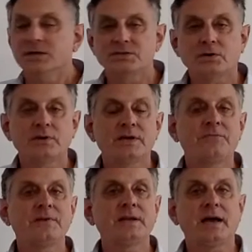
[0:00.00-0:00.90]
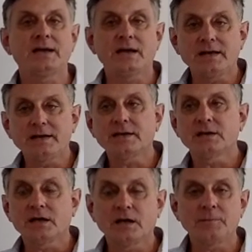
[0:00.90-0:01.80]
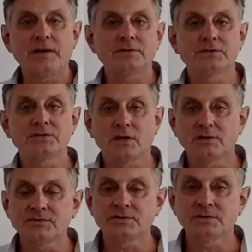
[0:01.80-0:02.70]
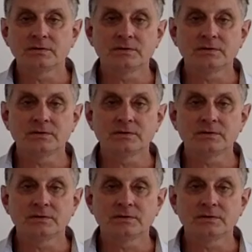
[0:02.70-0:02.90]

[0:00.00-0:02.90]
So if an ionic compound dissolves,